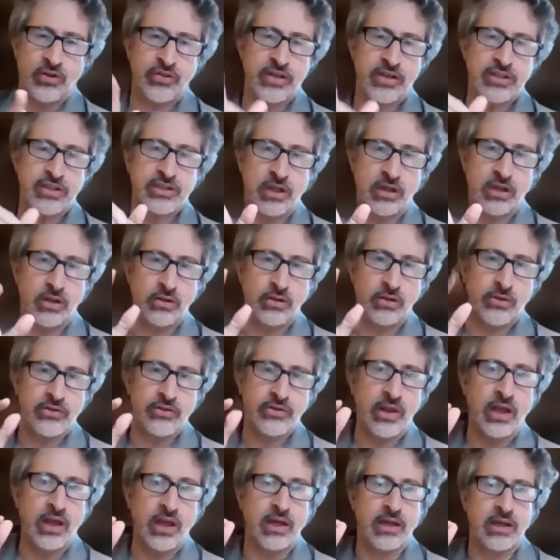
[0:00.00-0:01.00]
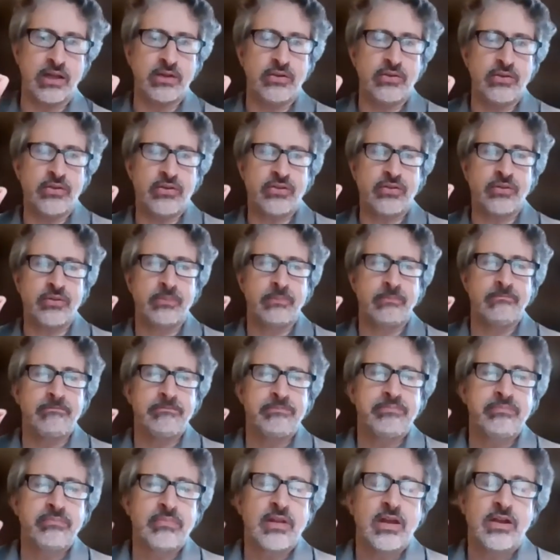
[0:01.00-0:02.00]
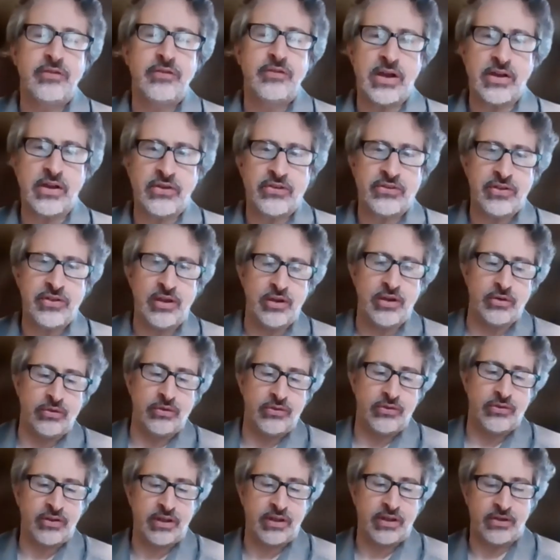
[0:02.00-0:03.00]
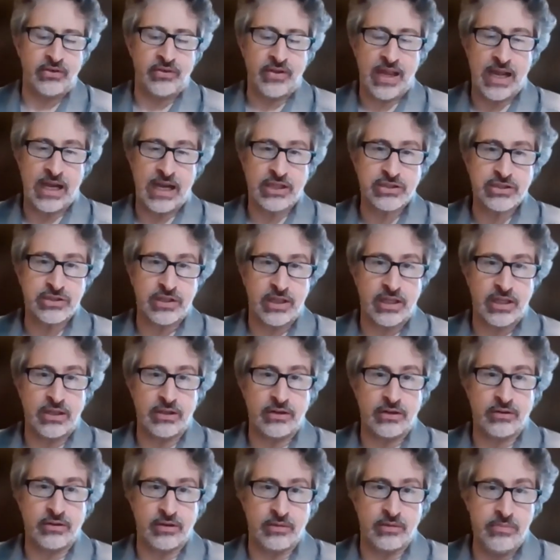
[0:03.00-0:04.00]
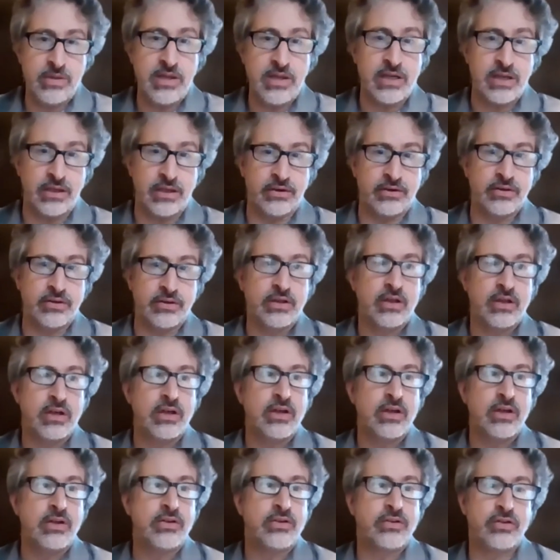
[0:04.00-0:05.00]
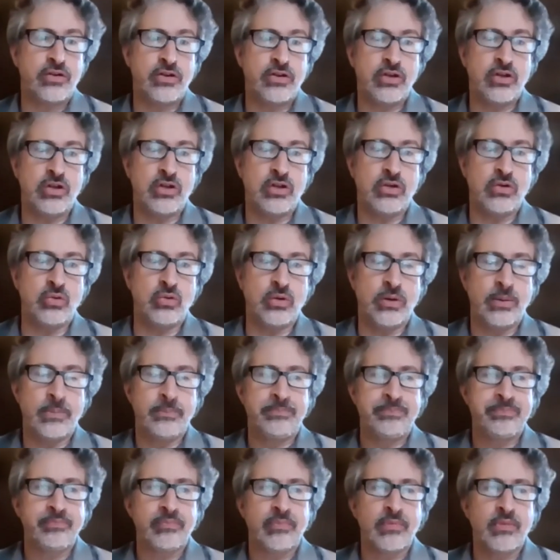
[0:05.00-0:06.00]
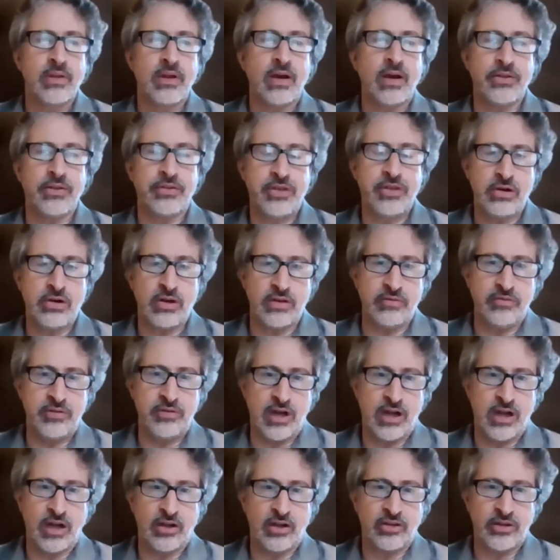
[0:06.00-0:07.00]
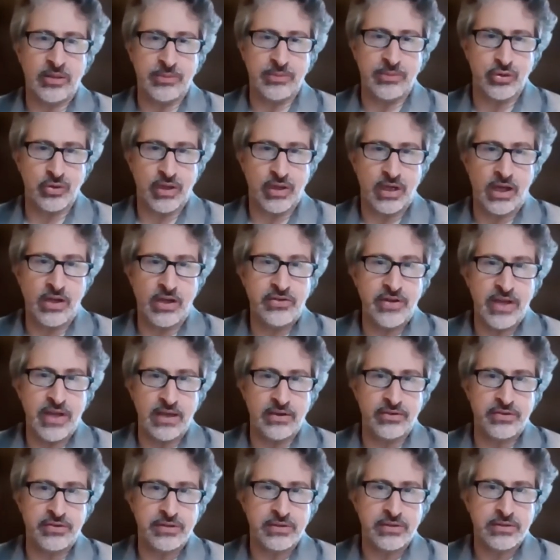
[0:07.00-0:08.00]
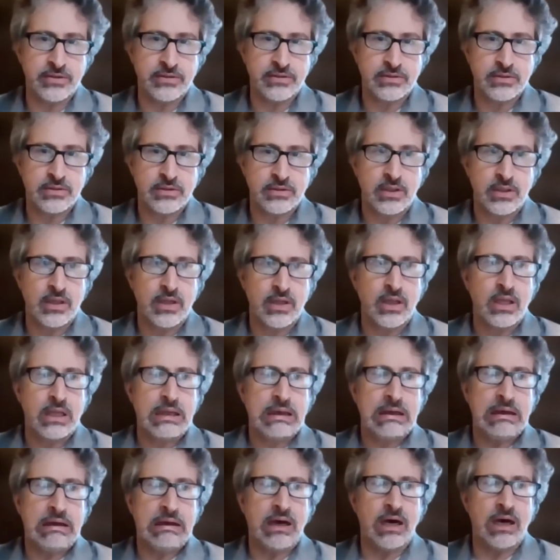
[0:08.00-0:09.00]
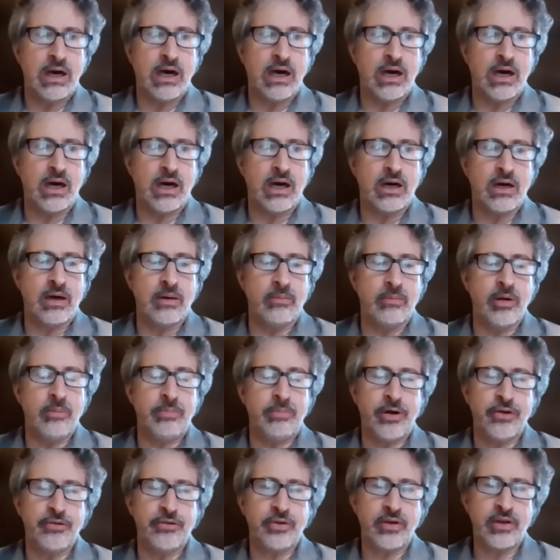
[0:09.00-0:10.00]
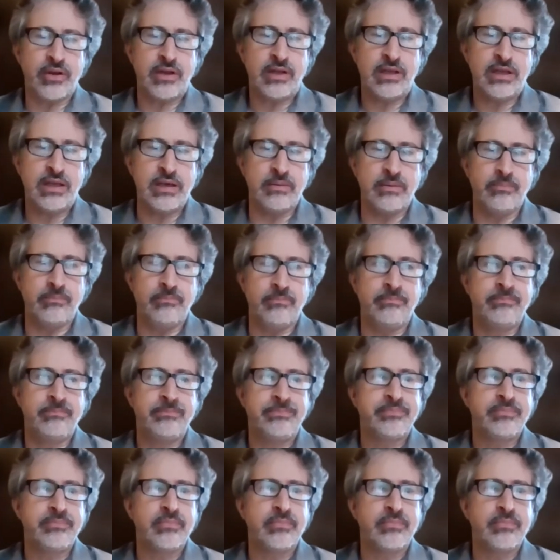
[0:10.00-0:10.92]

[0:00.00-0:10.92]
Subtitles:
distinction along those lines. In fact, Sellars is actually committed to a theory of non-conceptual content. But for him,